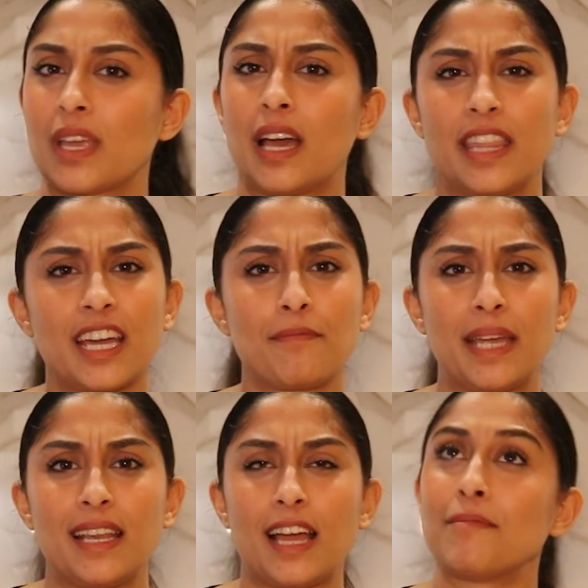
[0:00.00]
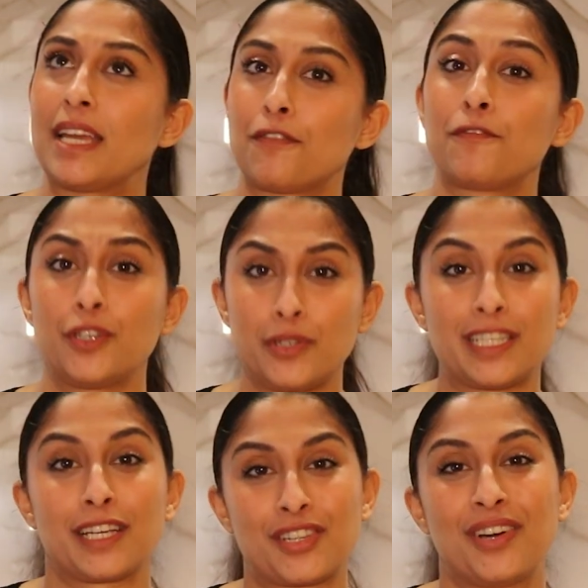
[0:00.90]
I think I made a few
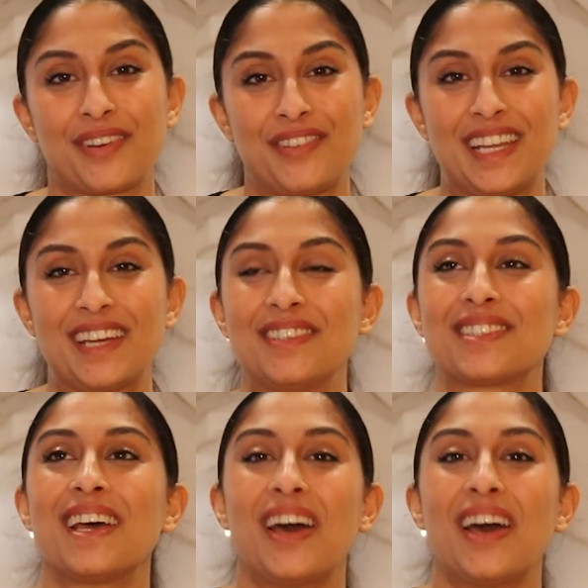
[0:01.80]
TikTok videos